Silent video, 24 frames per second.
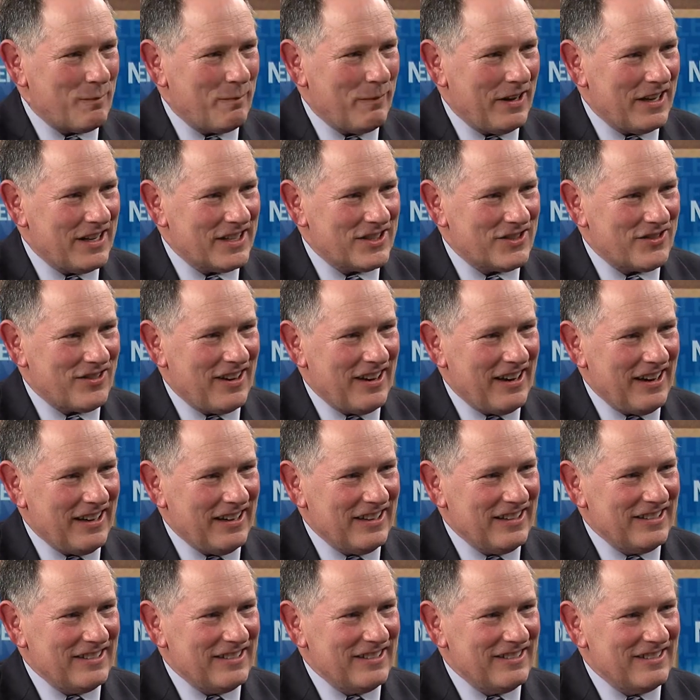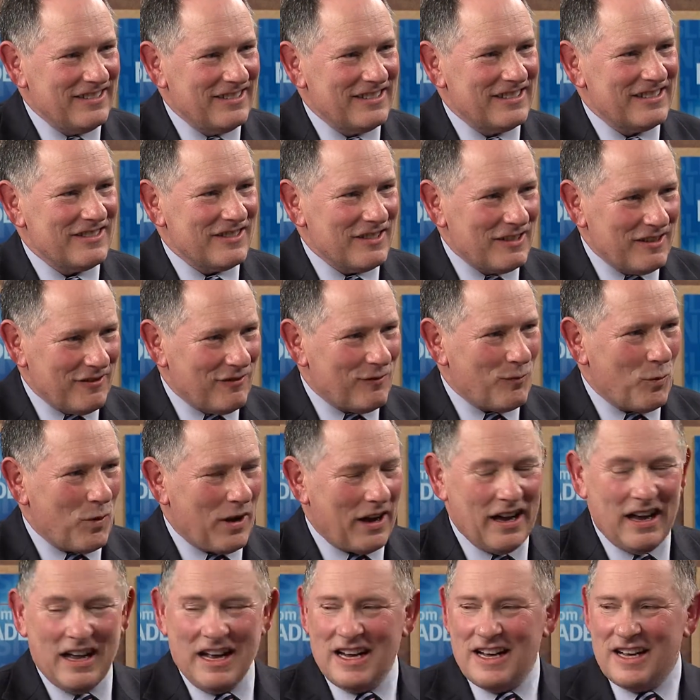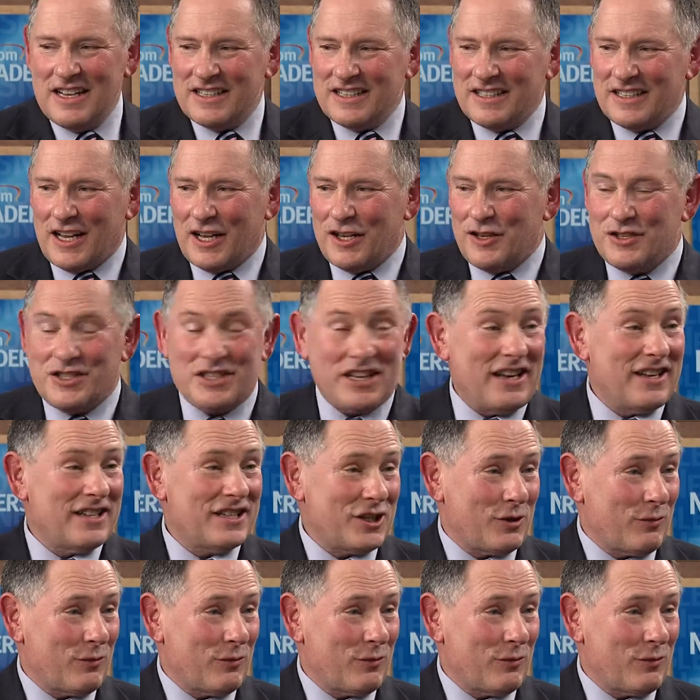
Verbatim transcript: it best, does. right? It does, yes. That's my hope. Now you sent us